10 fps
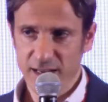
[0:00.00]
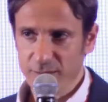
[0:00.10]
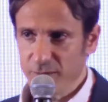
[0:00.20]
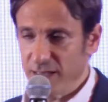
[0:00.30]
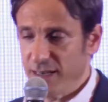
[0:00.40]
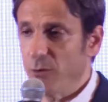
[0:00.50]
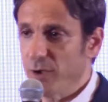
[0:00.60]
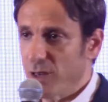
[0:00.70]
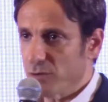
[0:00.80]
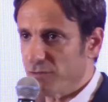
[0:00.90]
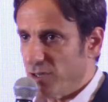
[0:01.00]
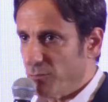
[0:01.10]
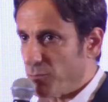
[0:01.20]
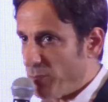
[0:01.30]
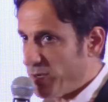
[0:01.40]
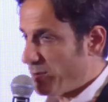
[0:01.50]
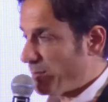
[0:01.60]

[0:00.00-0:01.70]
And now we are also in property